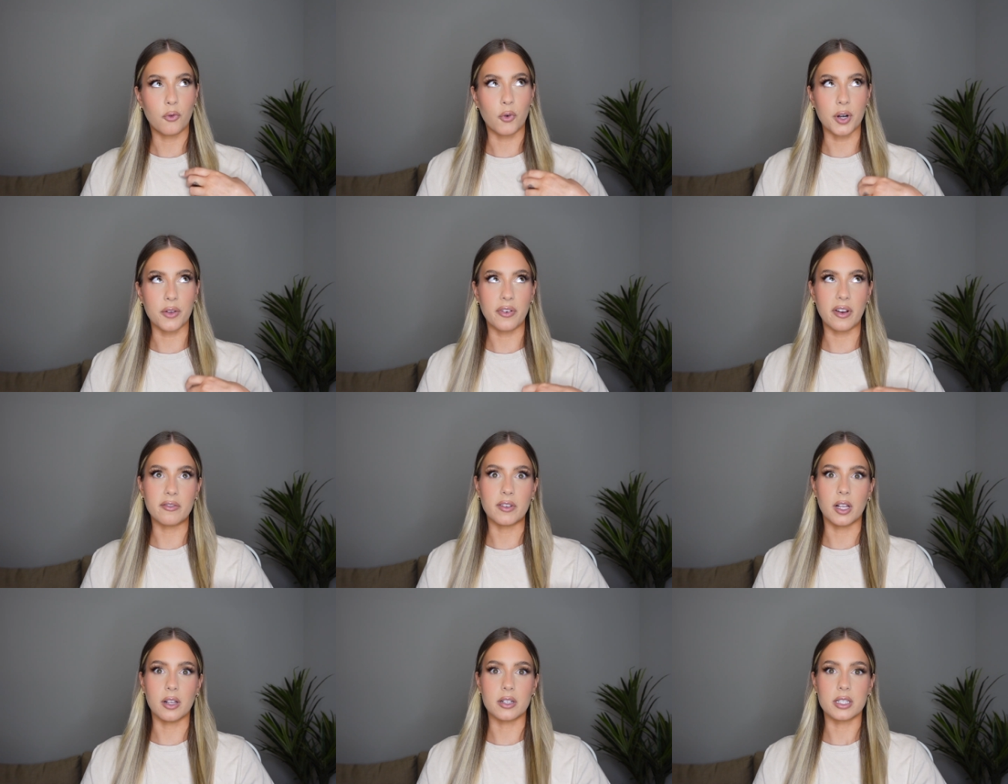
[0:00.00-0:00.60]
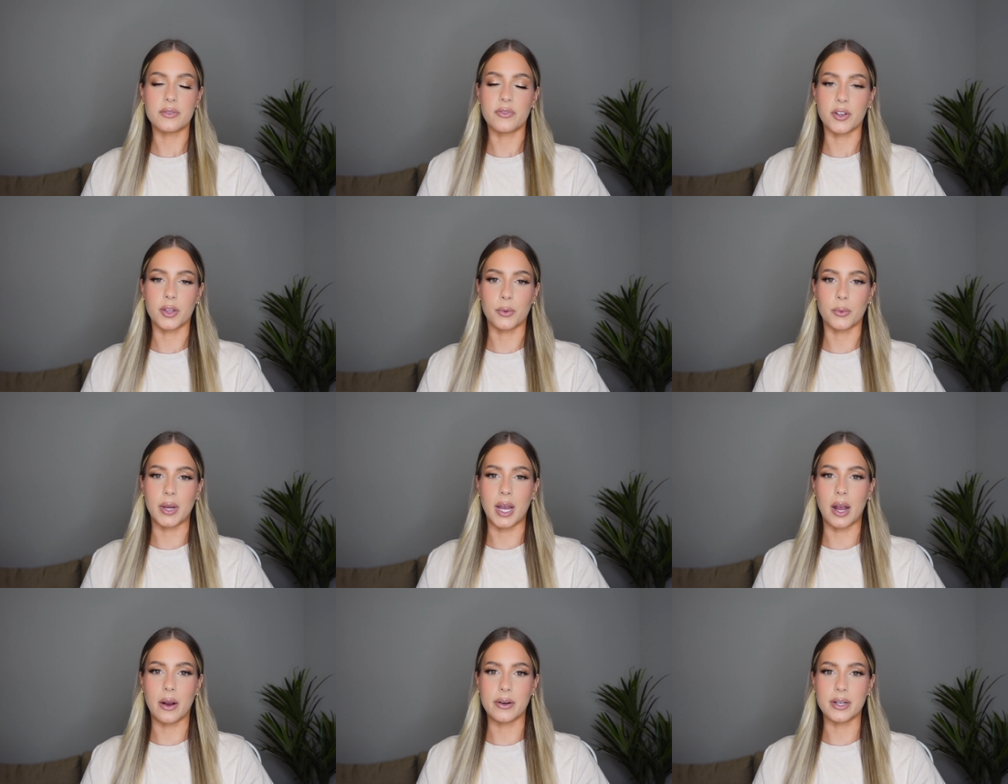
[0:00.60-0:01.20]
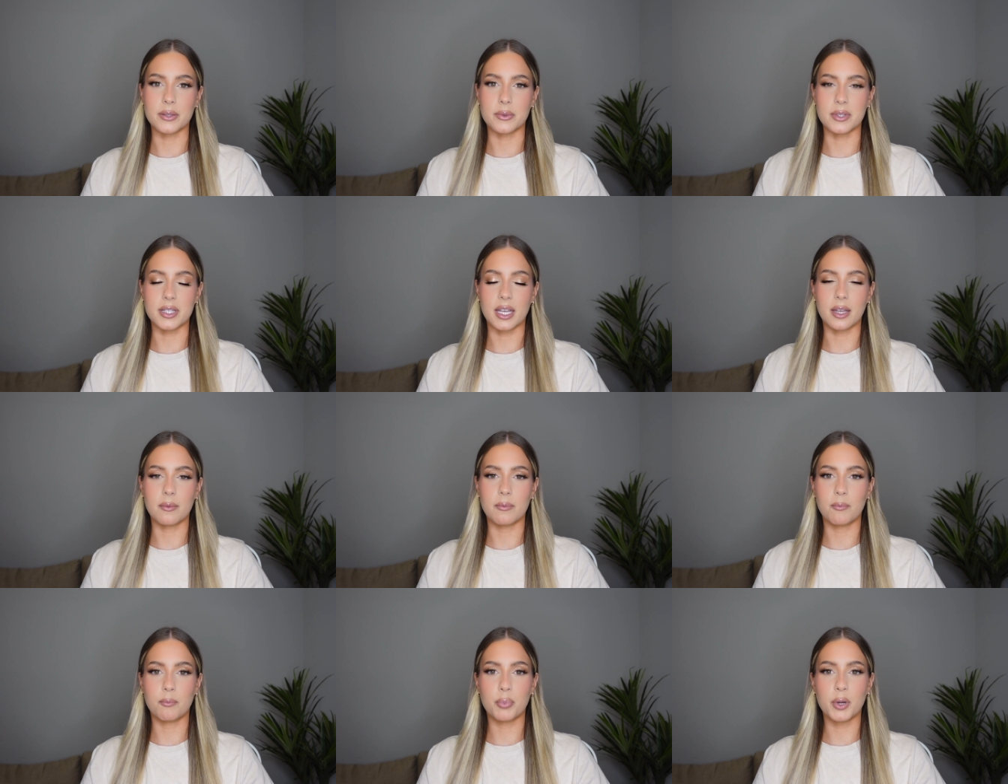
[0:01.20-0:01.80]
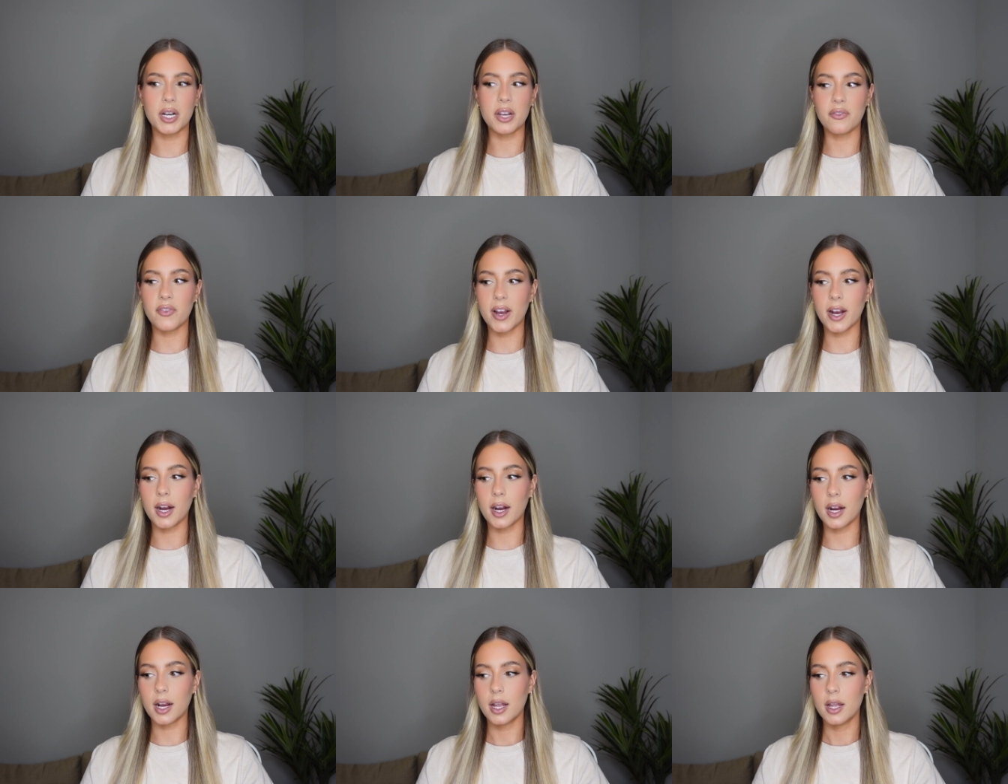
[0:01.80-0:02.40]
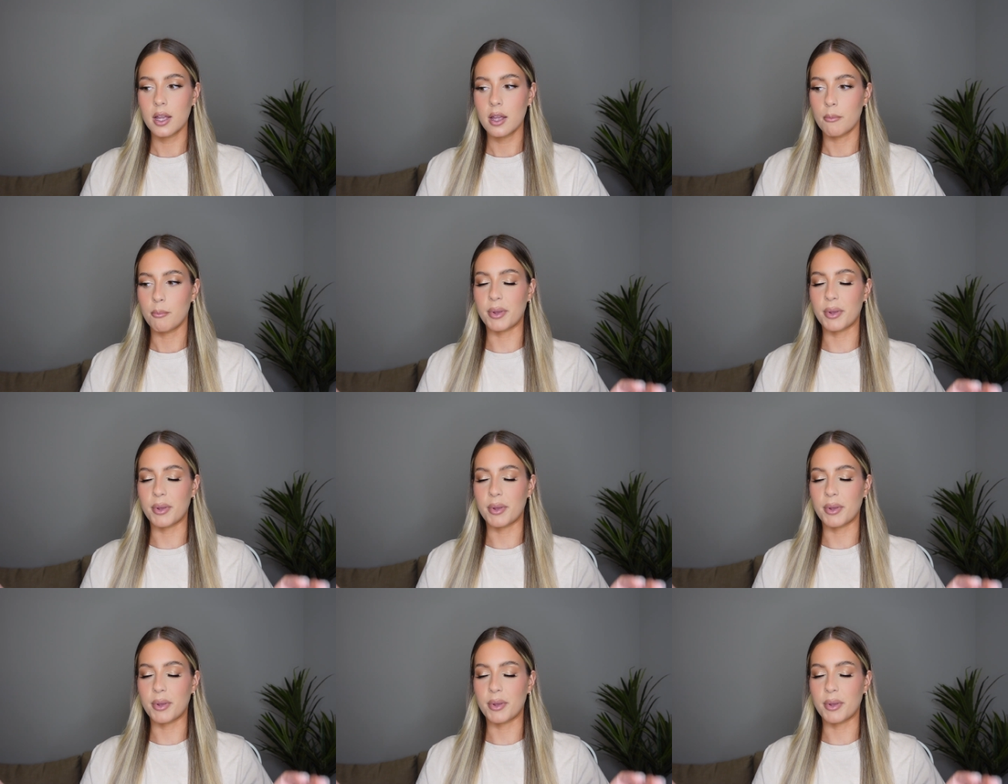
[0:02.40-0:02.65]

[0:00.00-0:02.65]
$45 for three hours was like pretty fair.